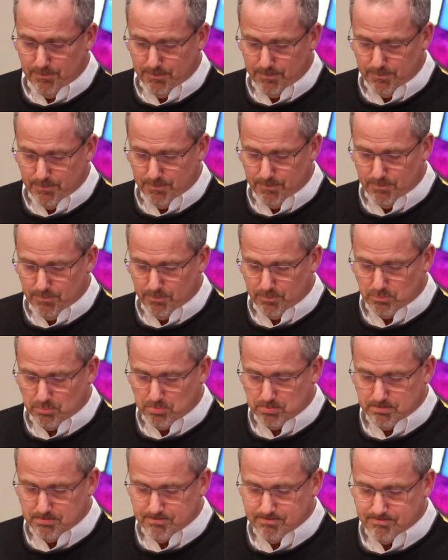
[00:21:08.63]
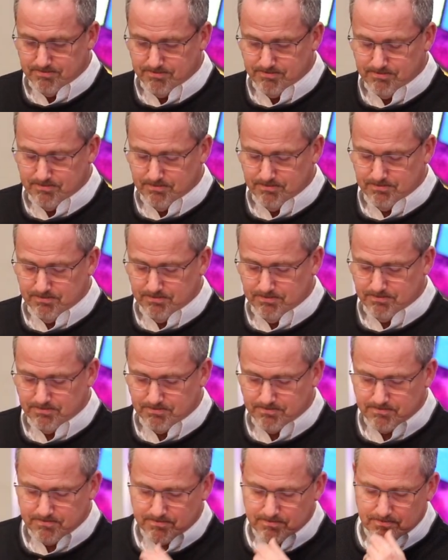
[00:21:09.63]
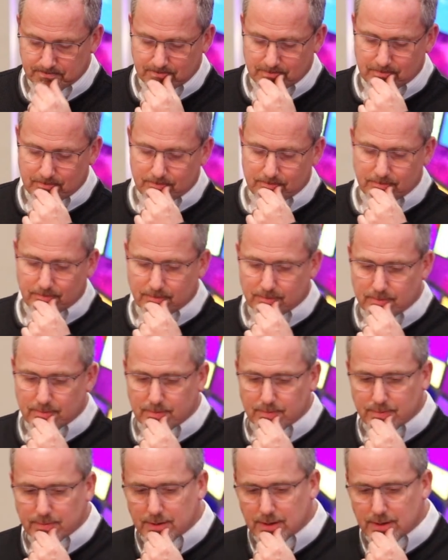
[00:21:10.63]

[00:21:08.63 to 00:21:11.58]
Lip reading: (silence)